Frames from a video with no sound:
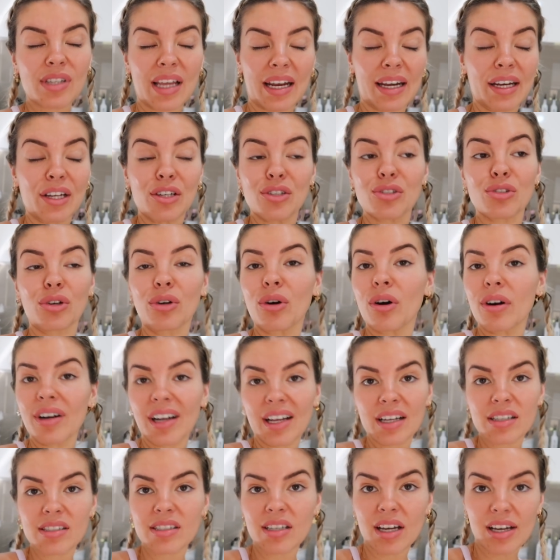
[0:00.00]
getting so hot
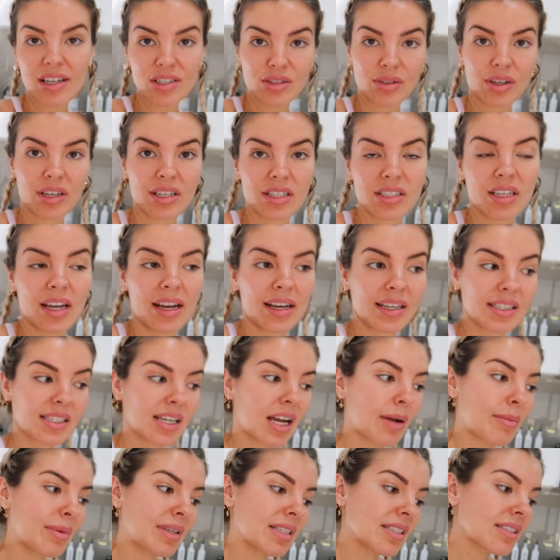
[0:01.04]
outside, so I decided to
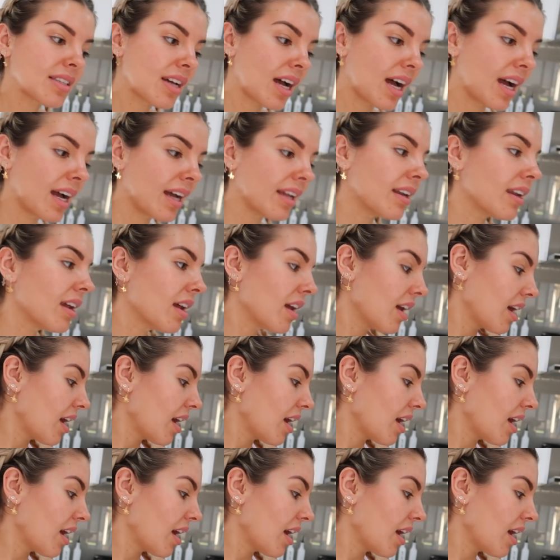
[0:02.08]
come inside.